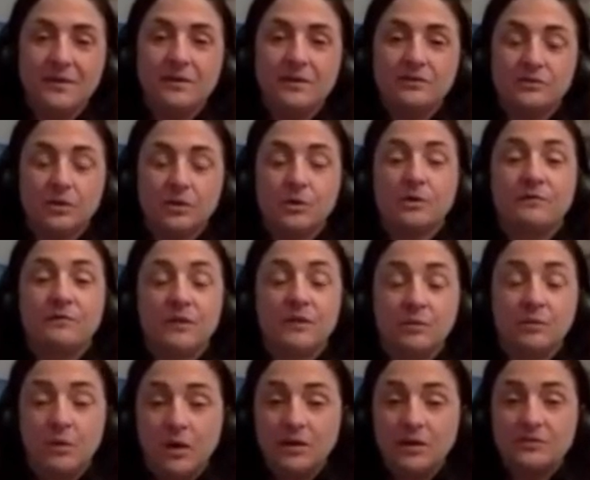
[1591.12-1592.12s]
So if he
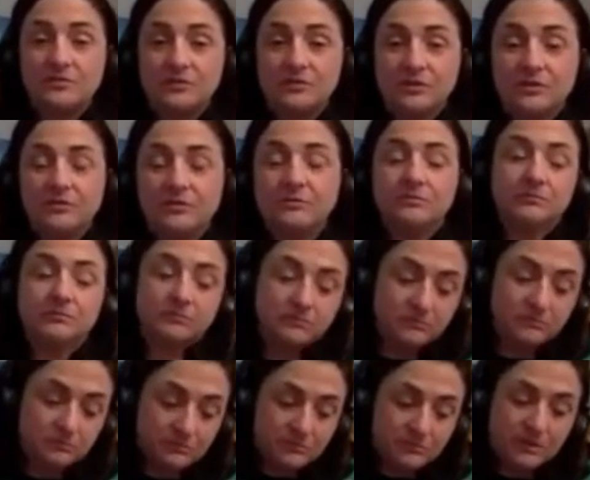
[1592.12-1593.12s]
wants to,
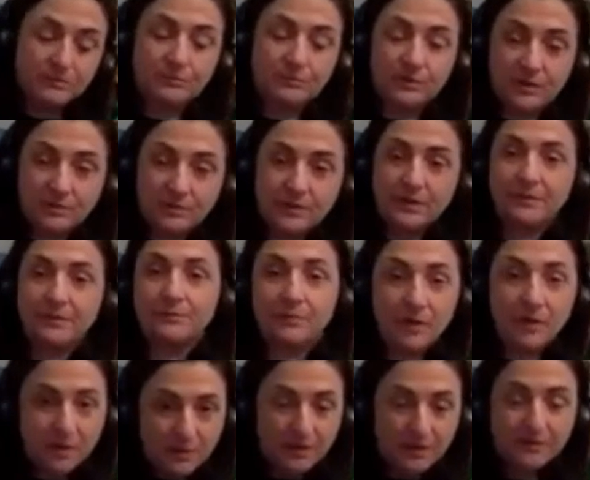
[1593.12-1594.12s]
then bring him
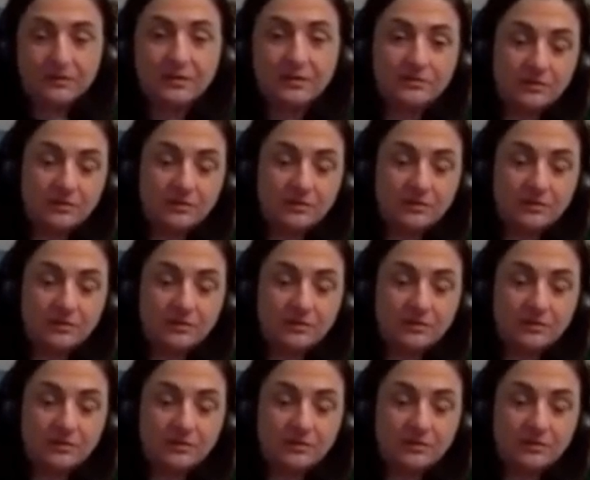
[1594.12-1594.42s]
in. Let's go.